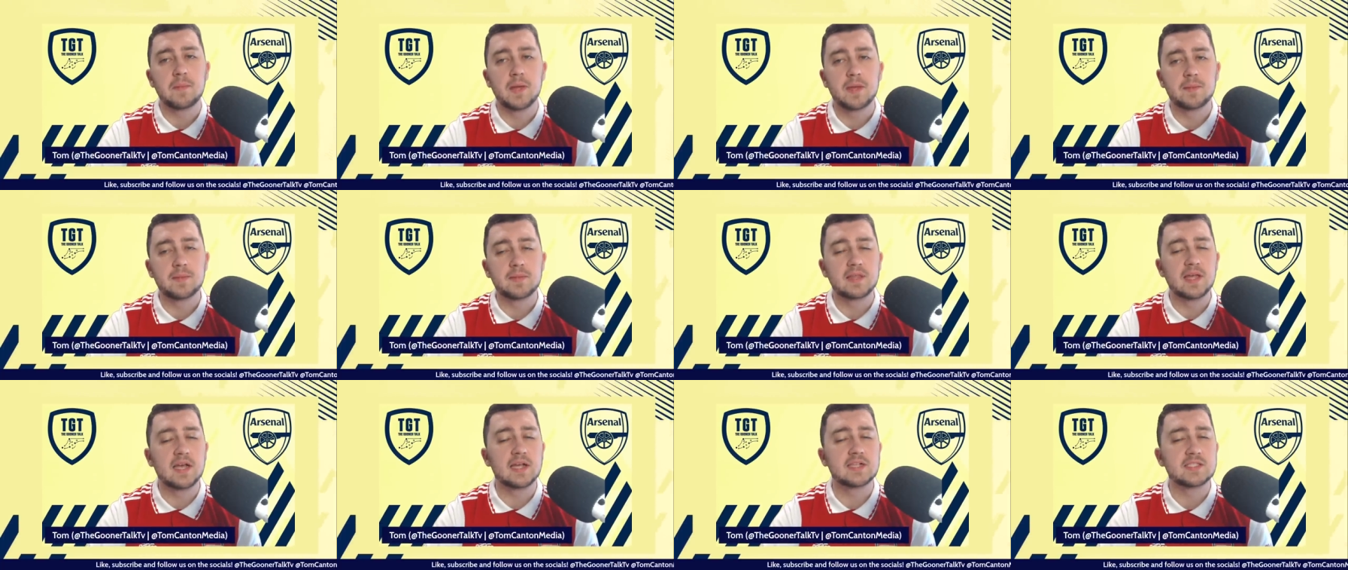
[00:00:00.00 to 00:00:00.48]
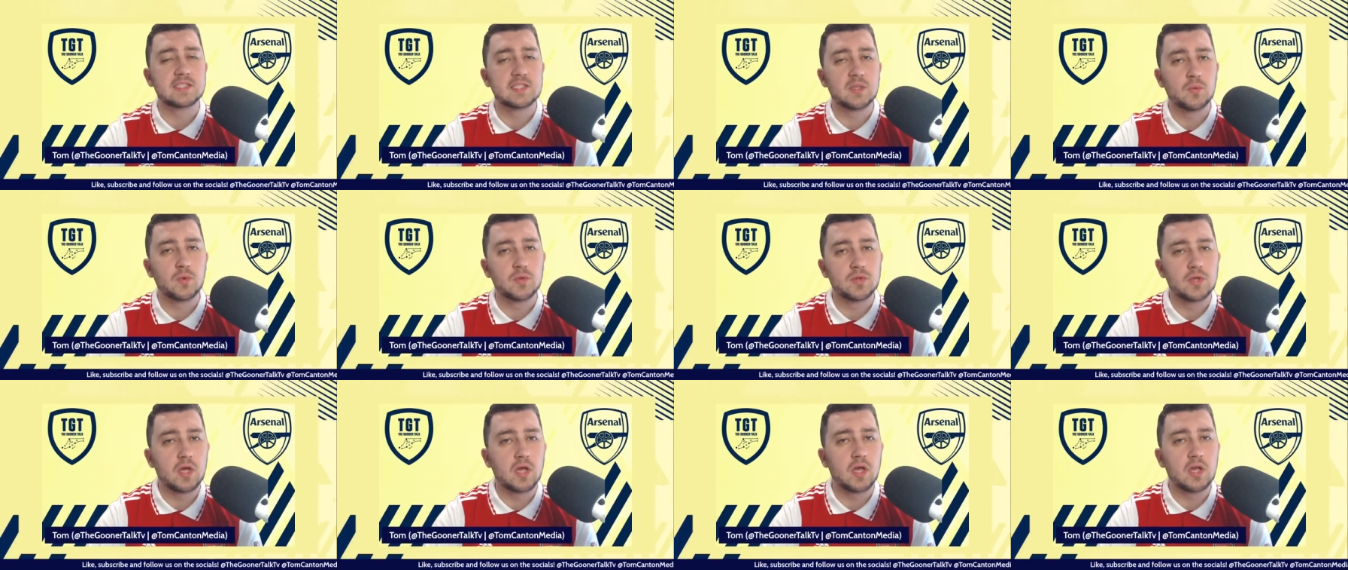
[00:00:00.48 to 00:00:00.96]
Maybe that's
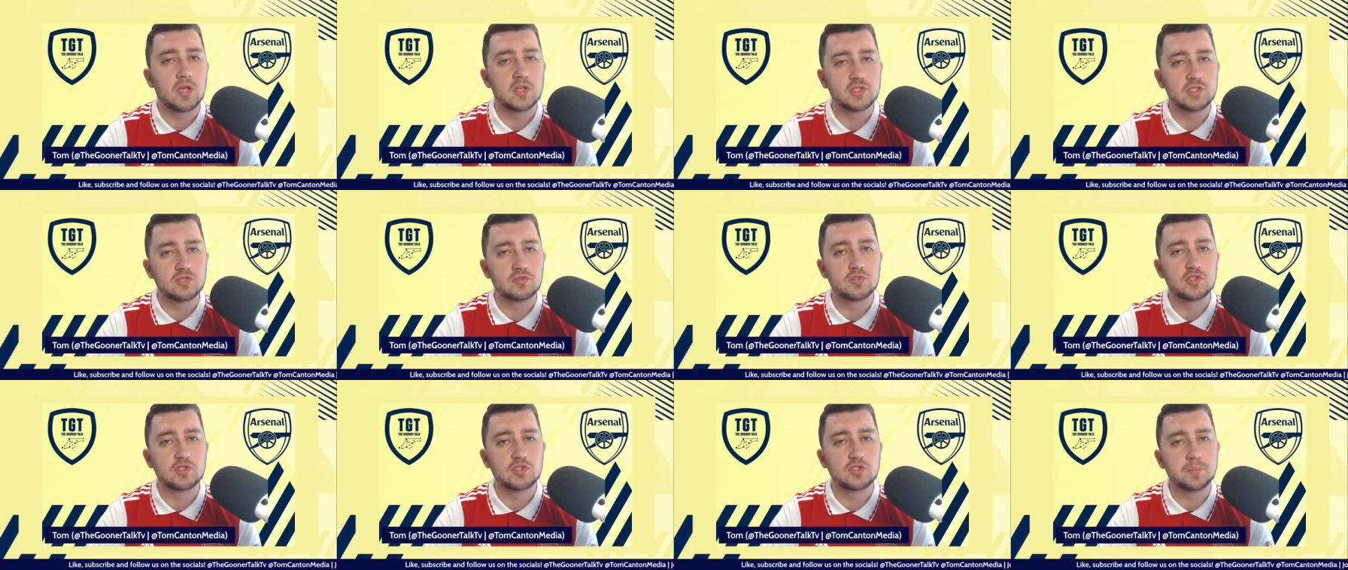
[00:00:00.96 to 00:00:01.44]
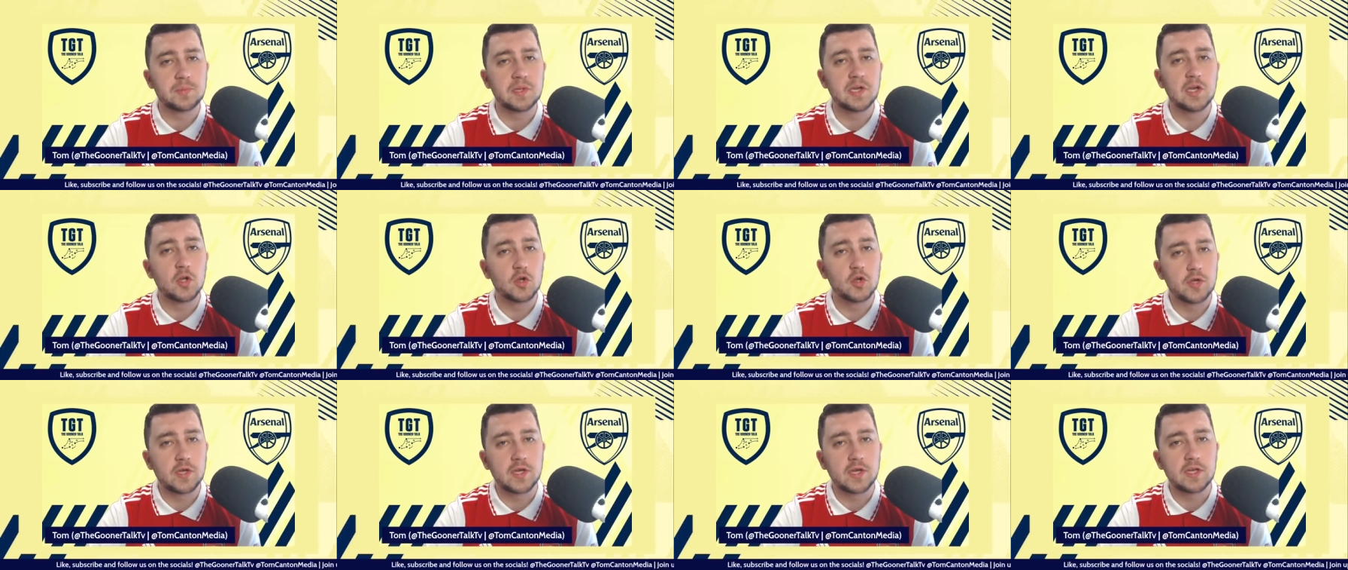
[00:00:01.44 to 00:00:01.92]
someone that Arsenal should be
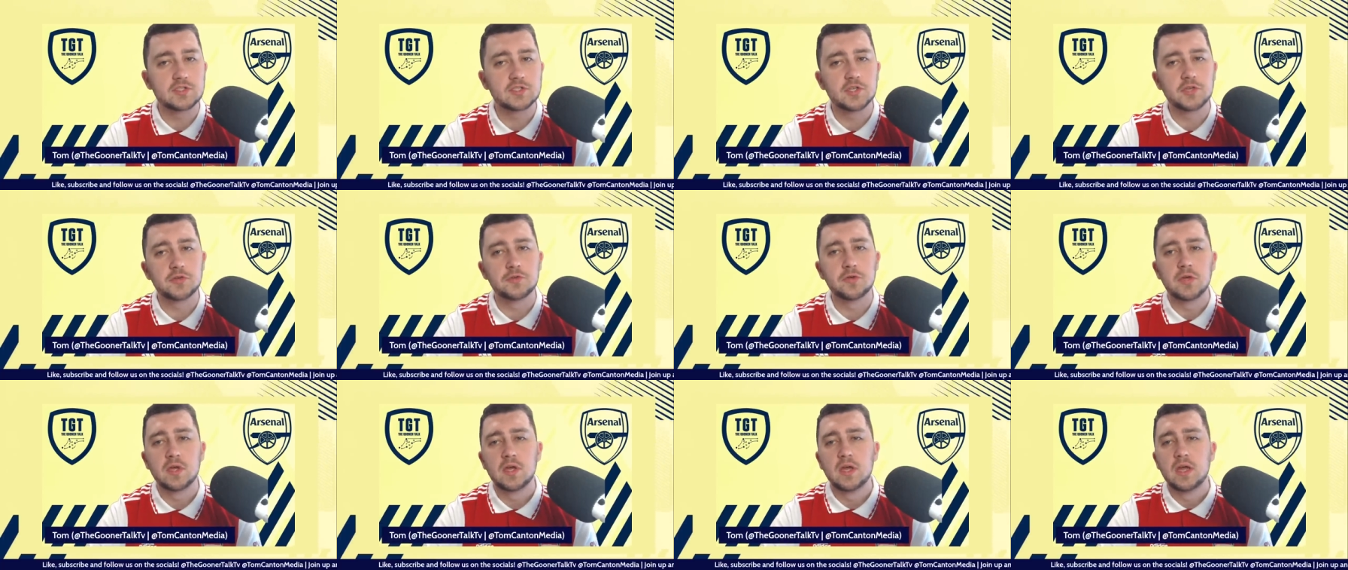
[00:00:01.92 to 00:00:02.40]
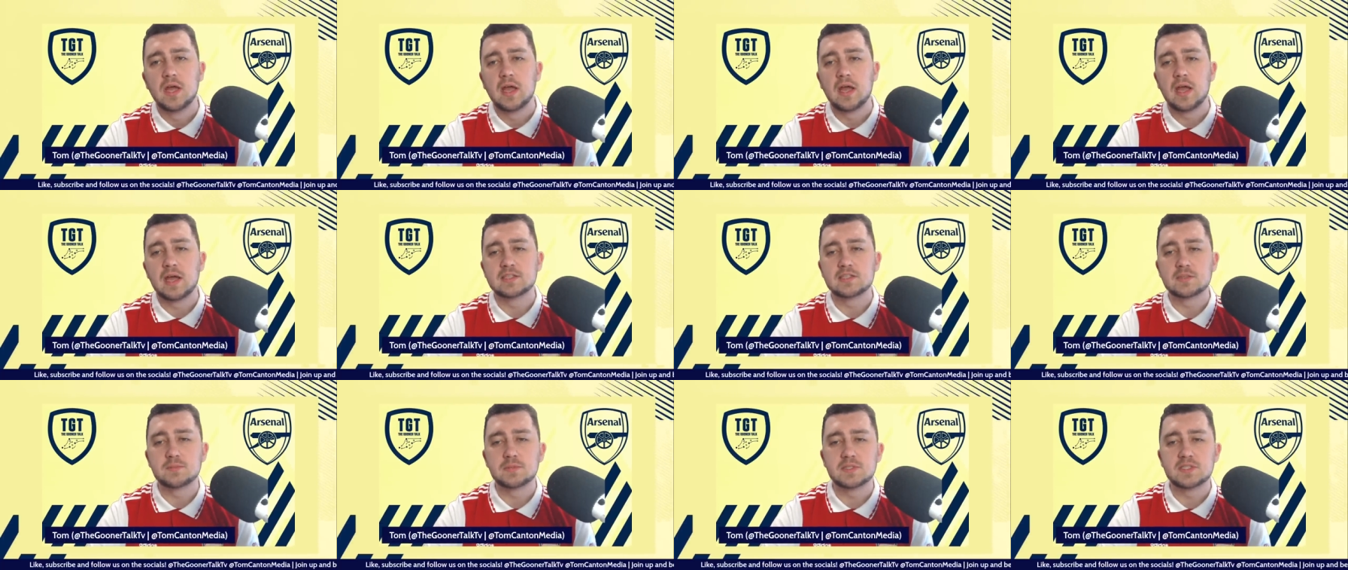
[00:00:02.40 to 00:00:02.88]
looking to
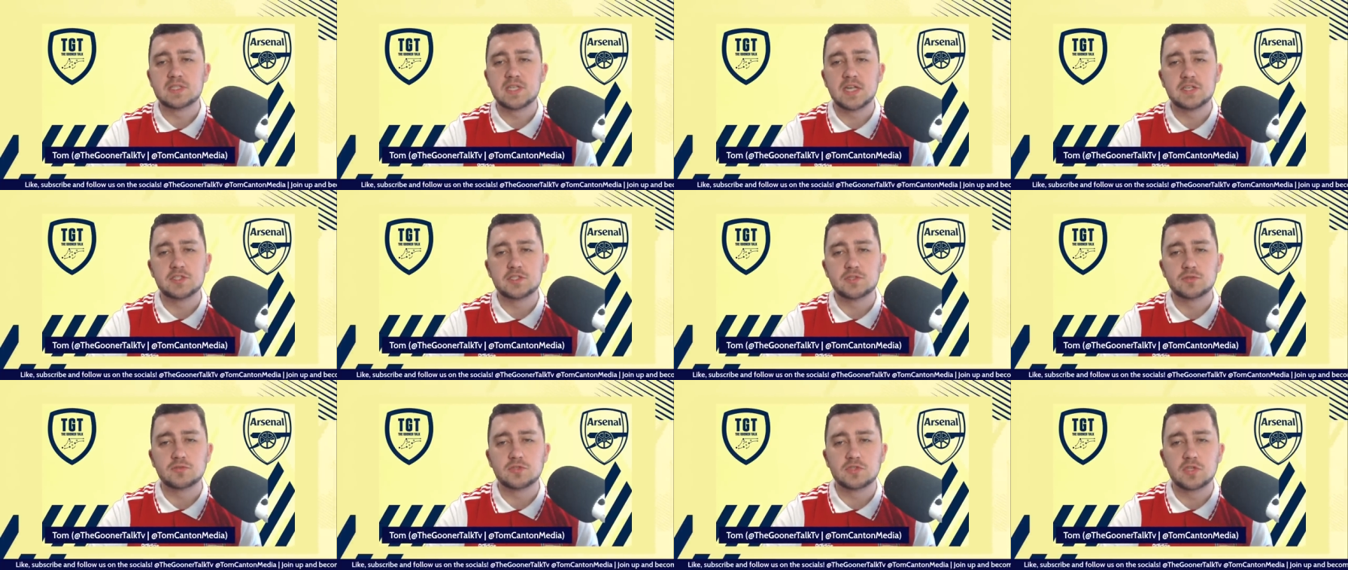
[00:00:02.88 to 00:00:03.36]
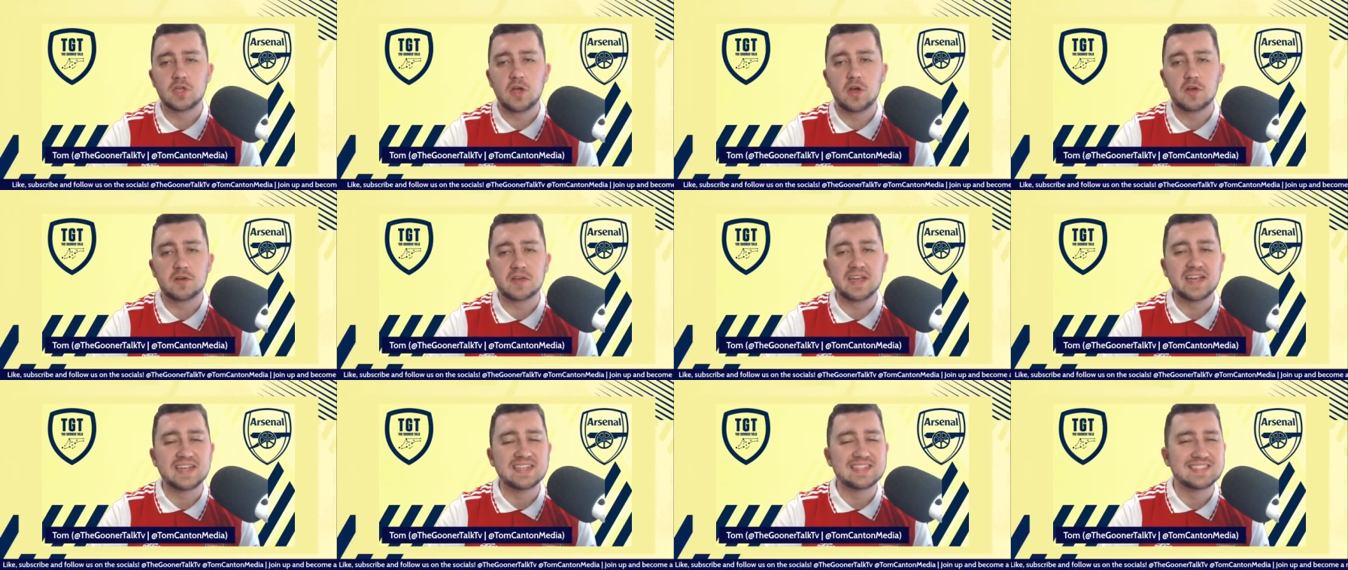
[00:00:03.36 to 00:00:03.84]
as a potential
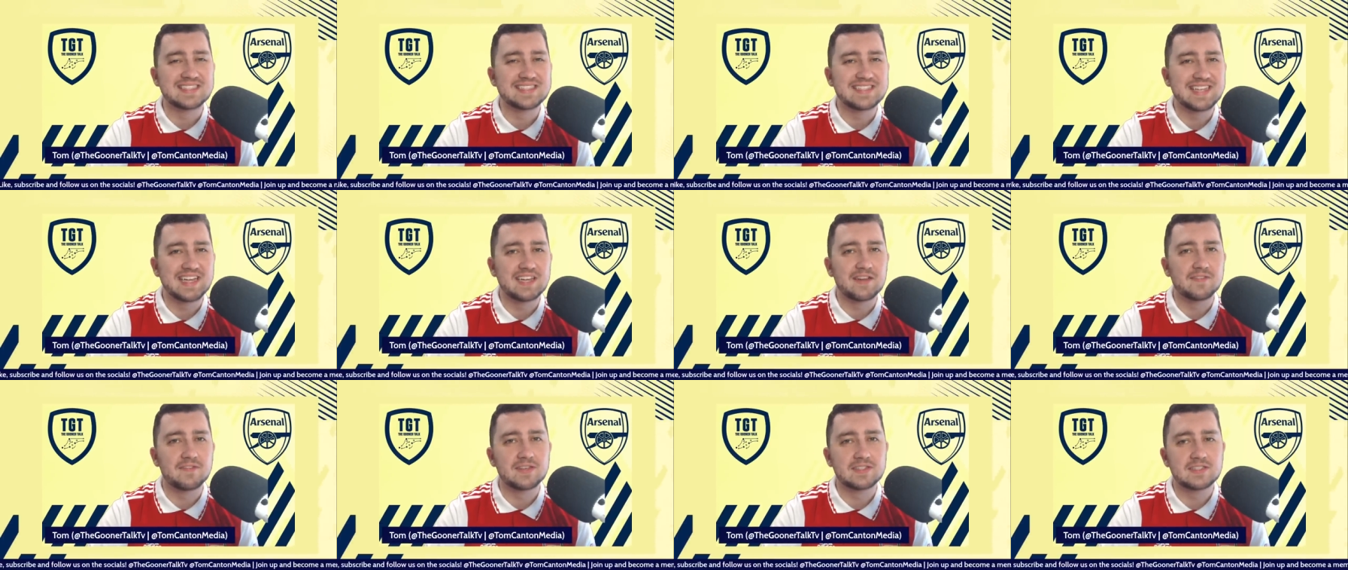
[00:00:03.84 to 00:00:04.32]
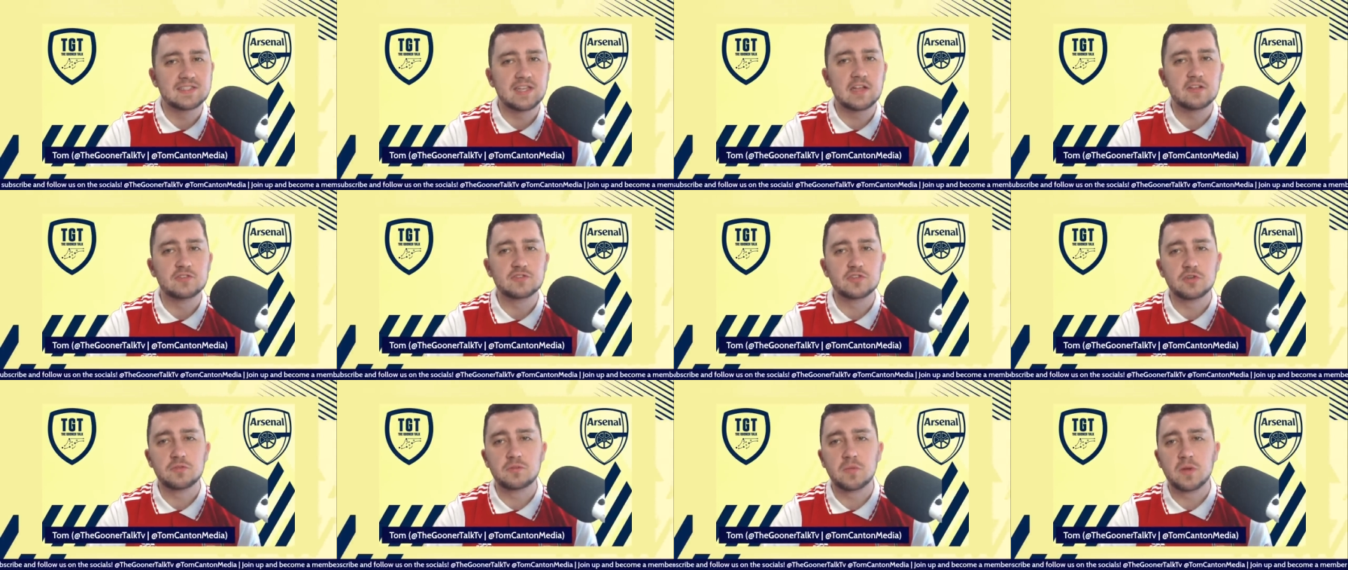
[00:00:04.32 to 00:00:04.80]
target instead of
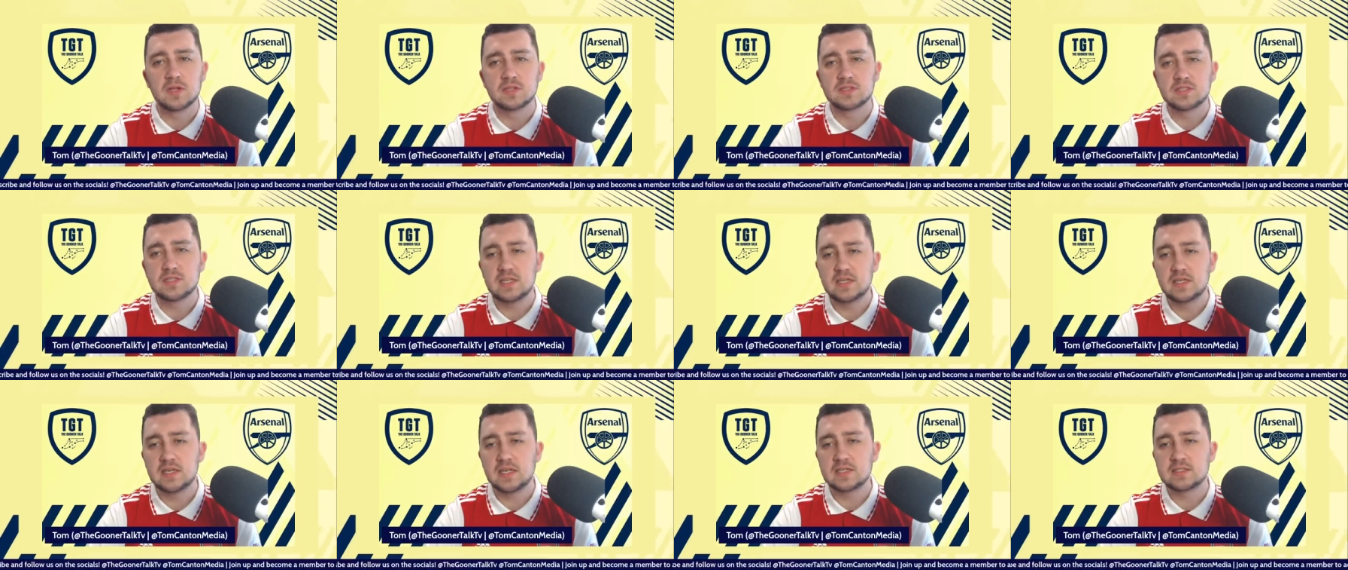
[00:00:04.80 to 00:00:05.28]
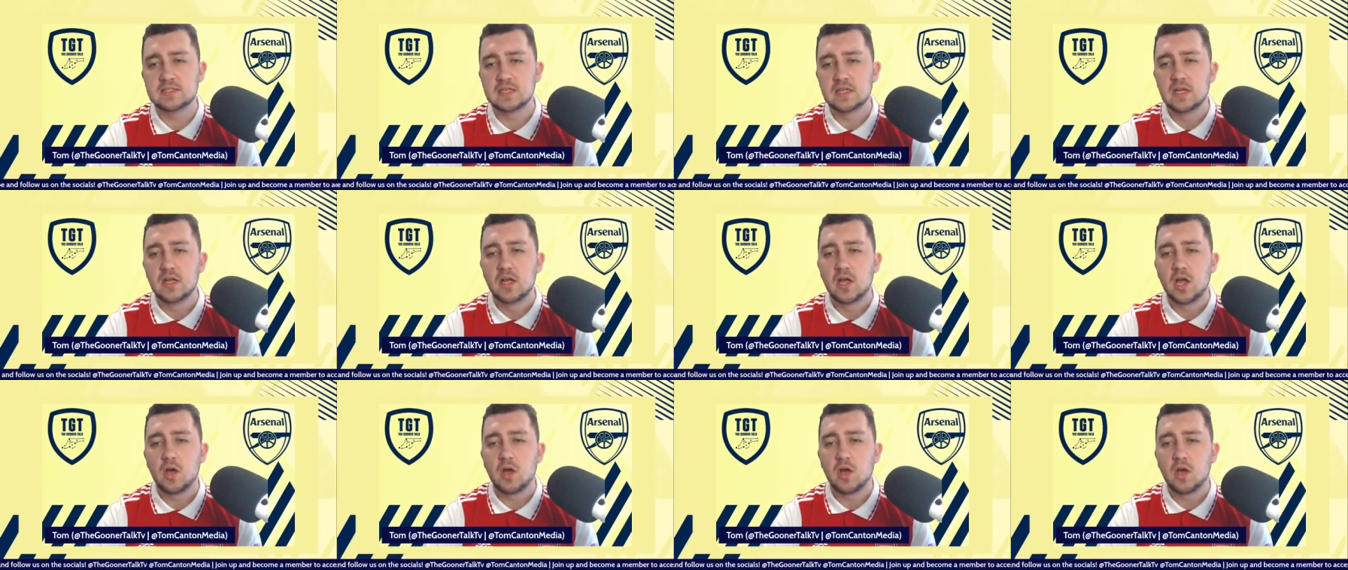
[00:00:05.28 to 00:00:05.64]
Lisandro Martinez.